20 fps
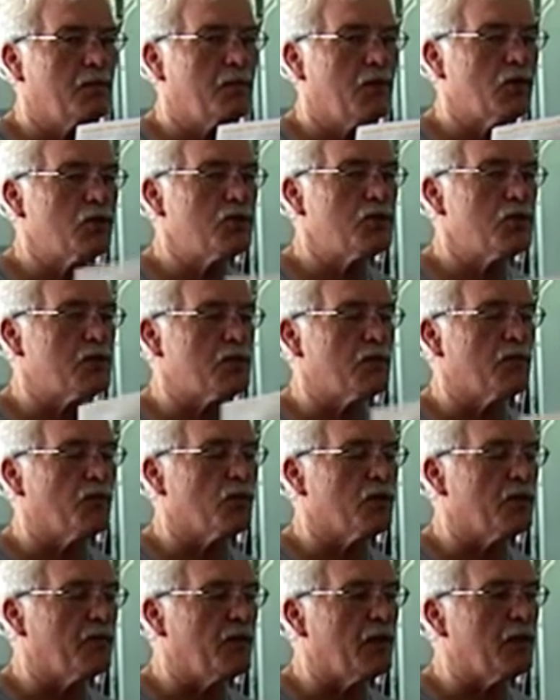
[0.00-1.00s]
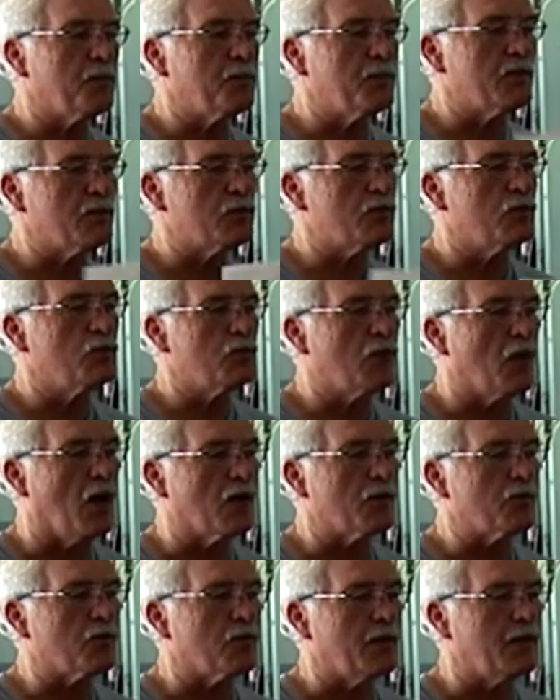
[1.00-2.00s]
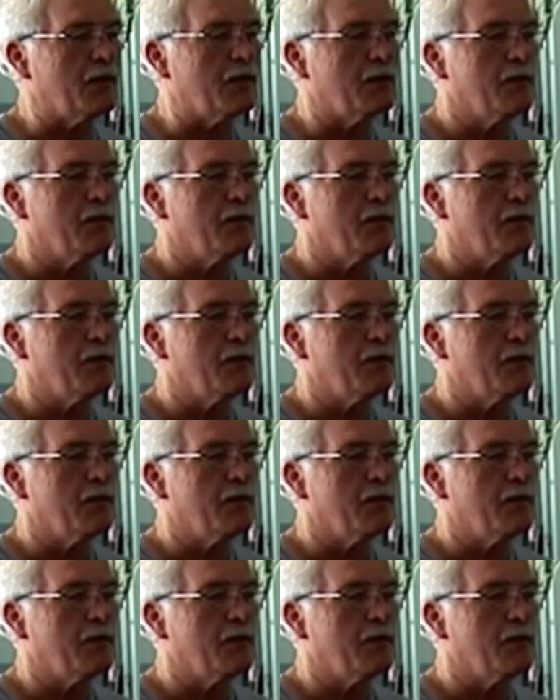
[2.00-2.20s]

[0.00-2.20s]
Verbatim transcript: Their system for developing this new concrete,